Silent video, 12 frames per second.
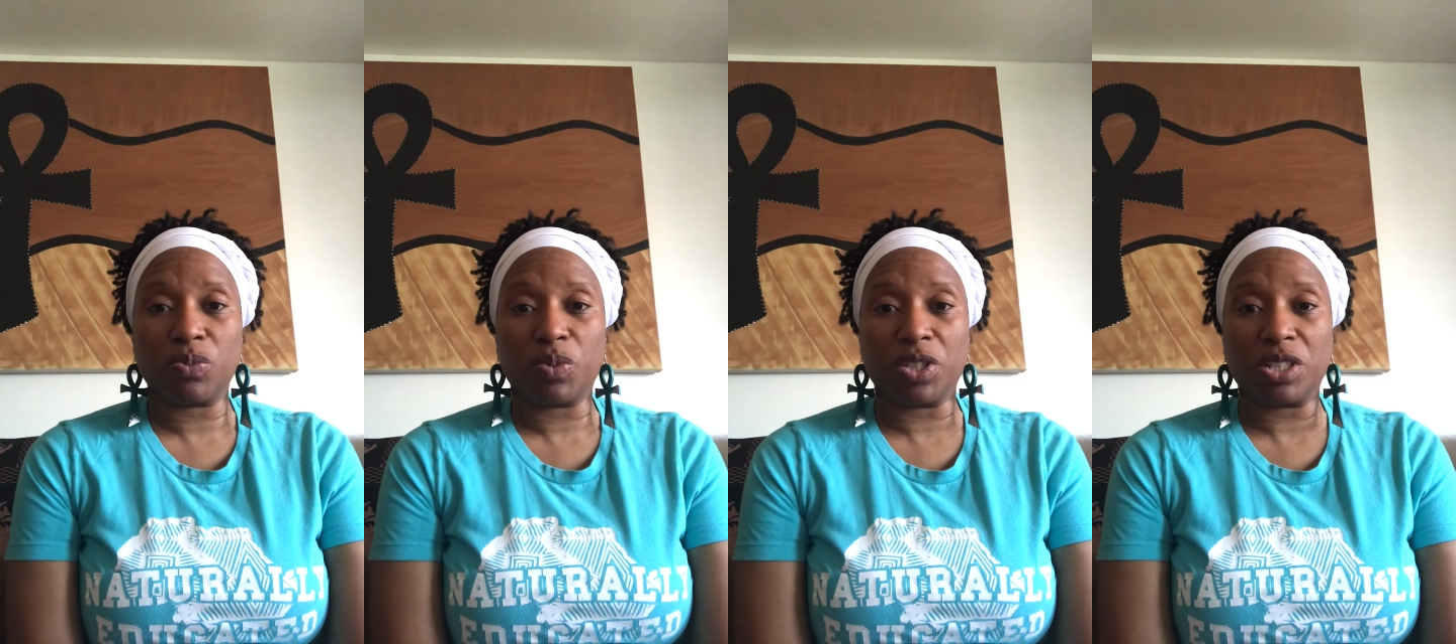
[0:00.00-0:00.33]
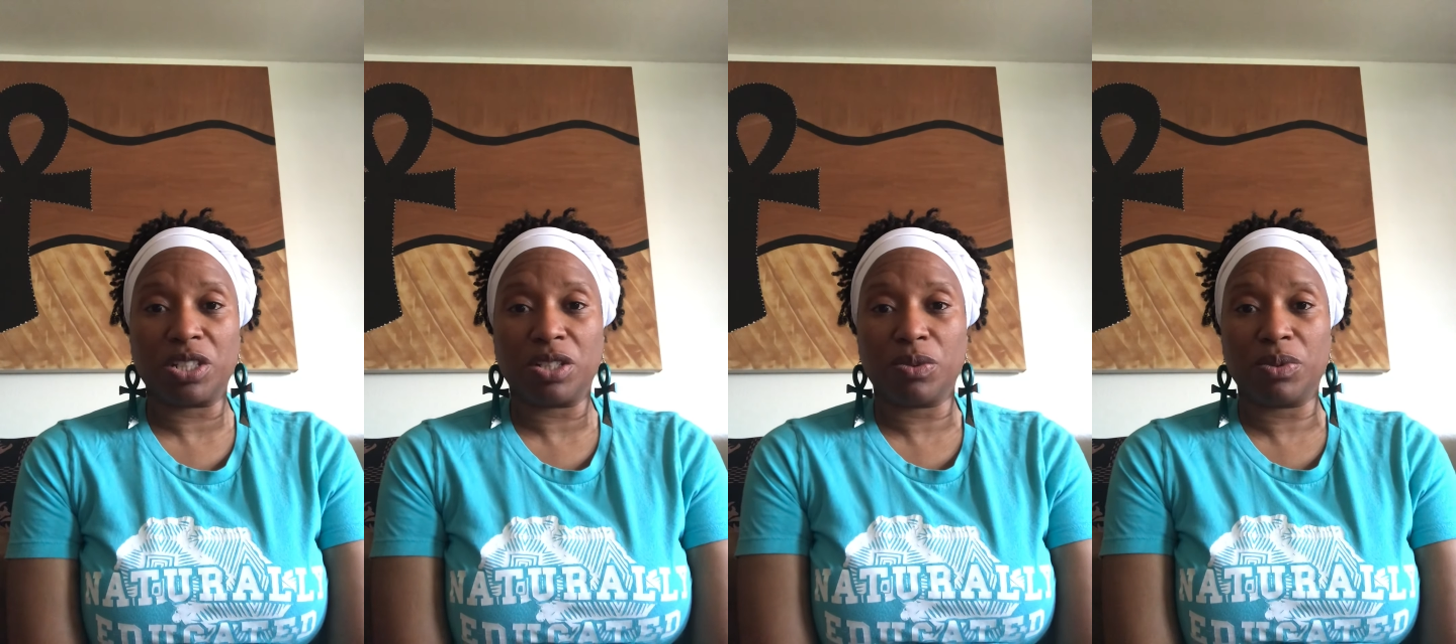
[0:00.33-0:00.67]
with
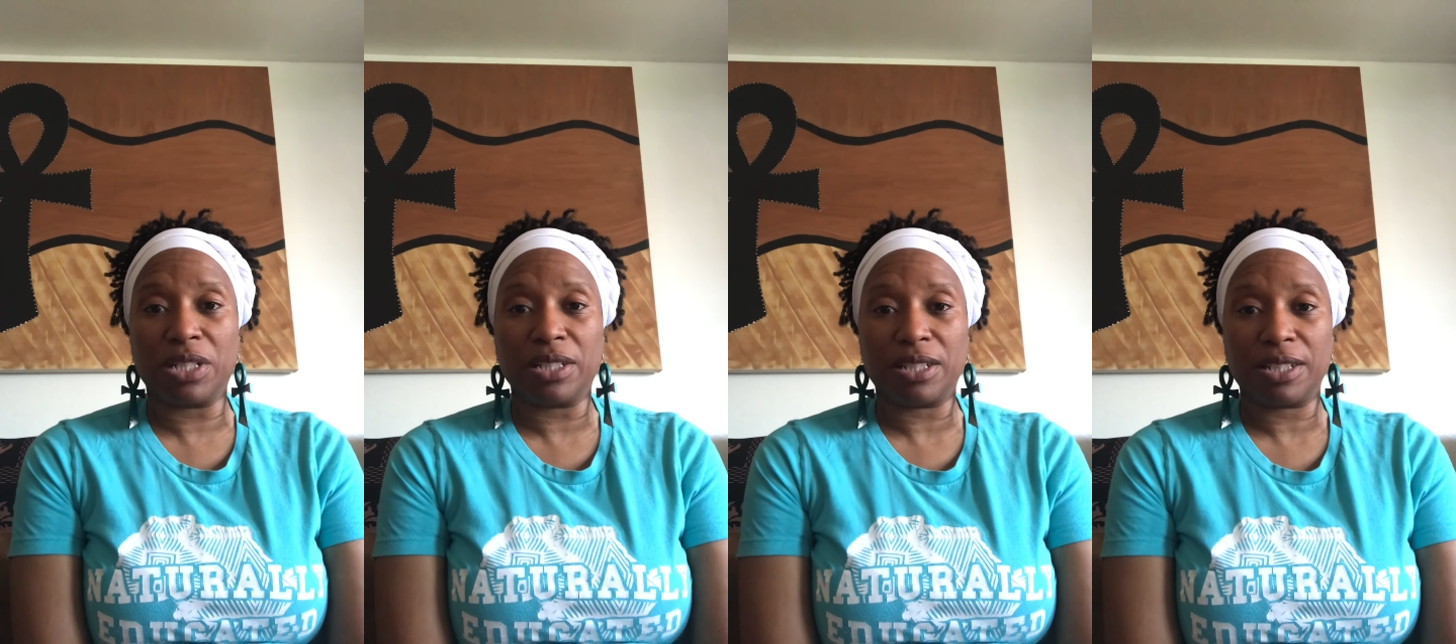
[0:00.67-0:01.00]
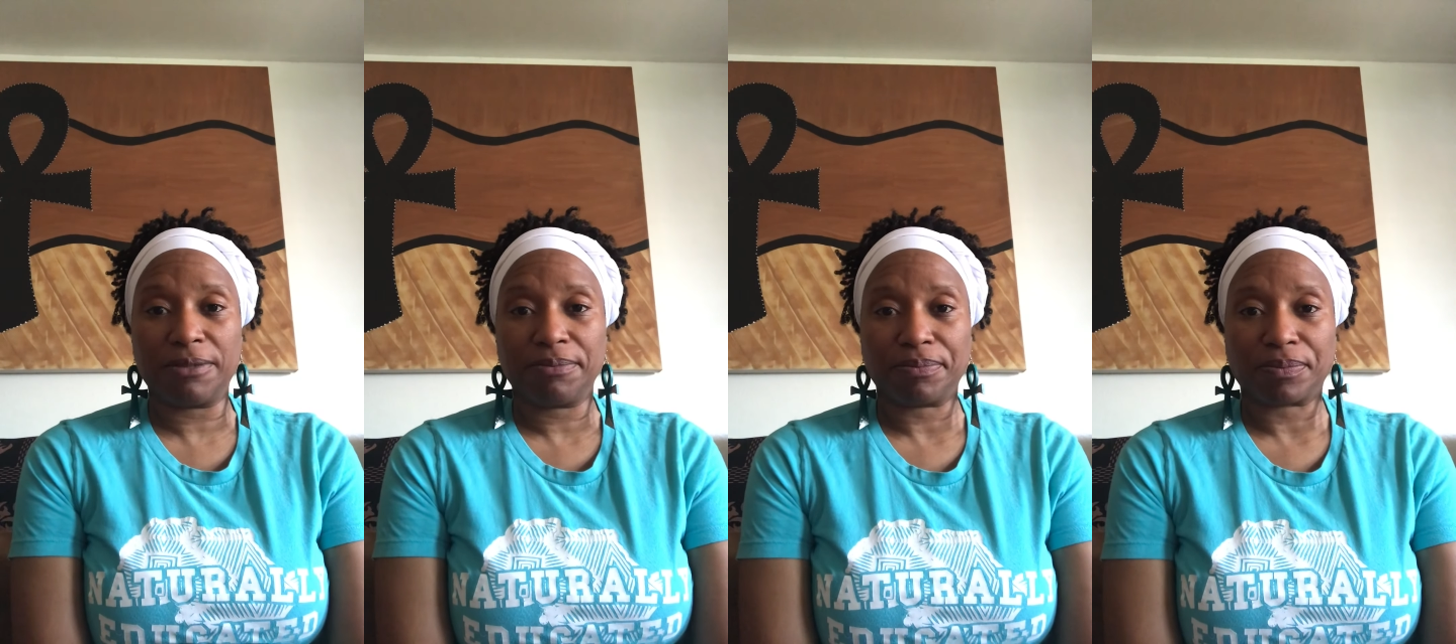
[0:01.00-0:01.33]

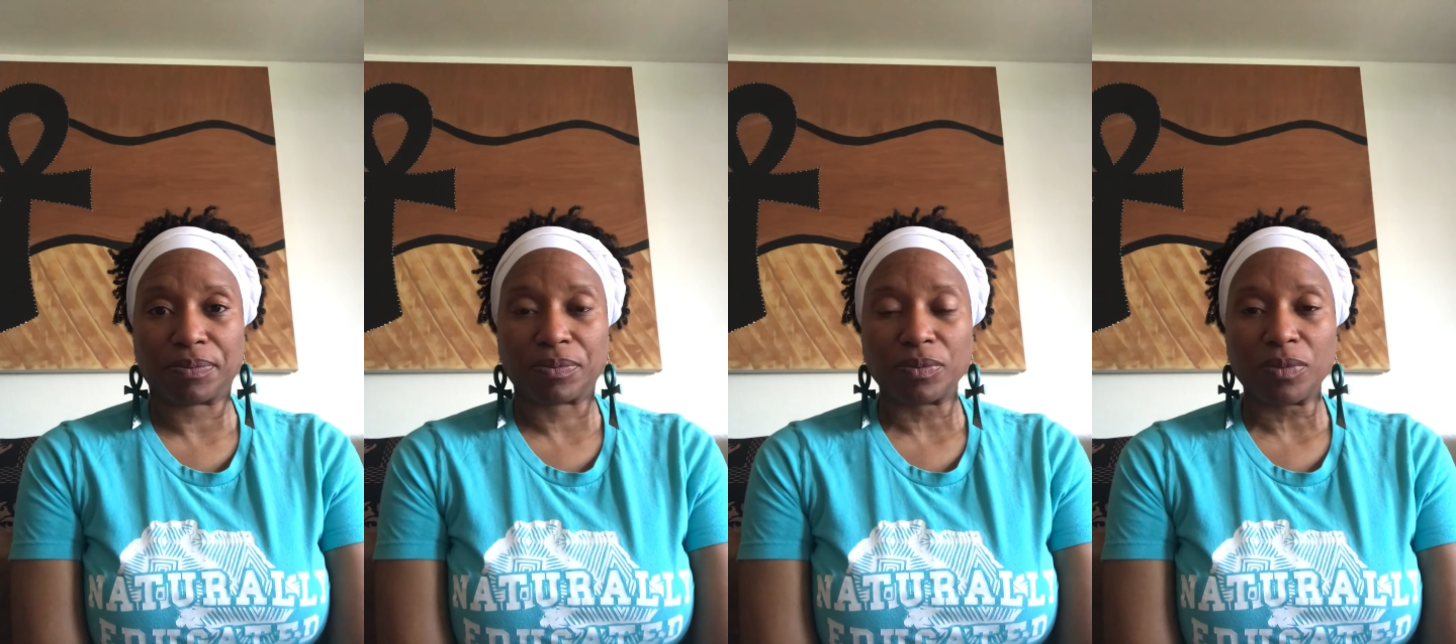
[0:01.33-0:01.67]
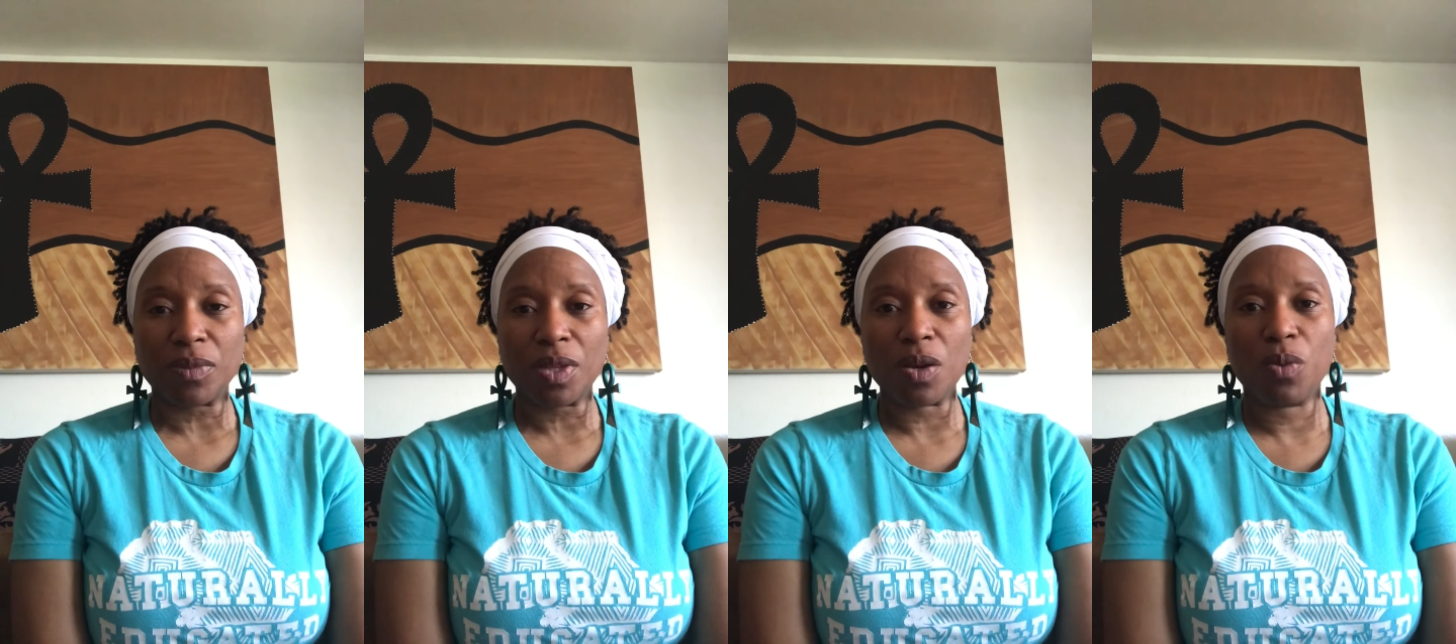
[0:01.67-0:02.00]
students,
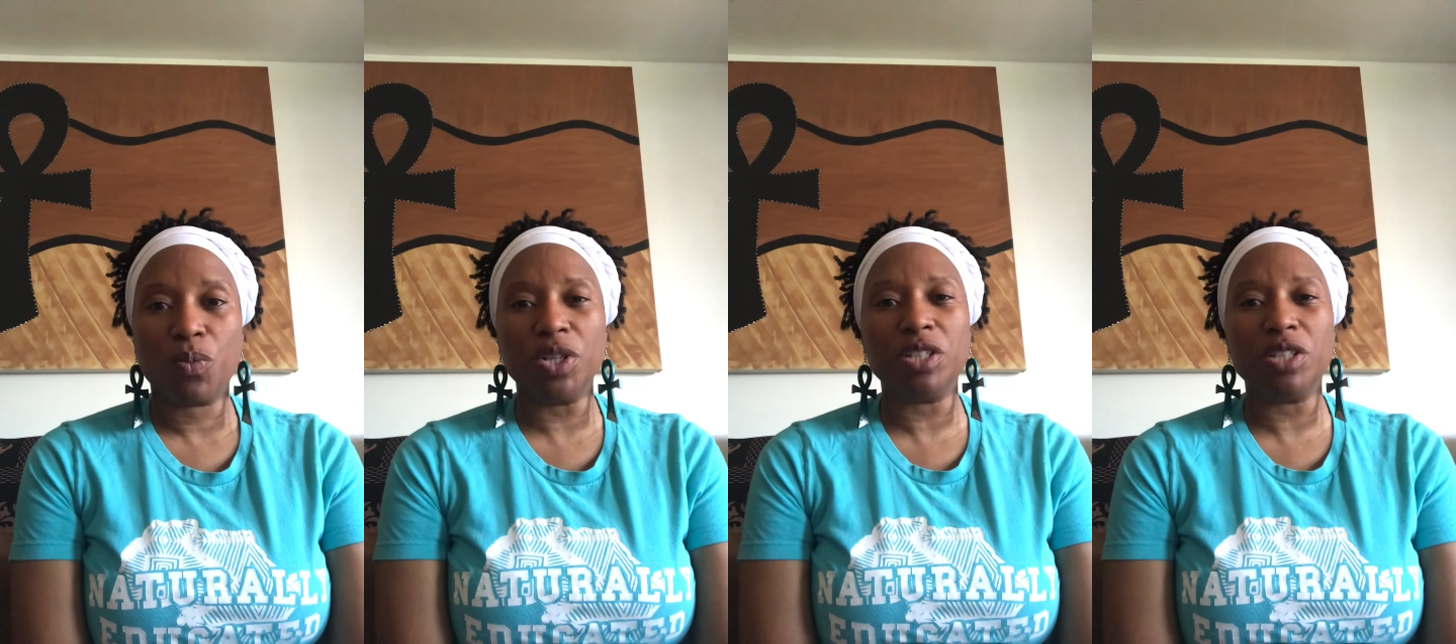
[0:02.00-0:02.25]
we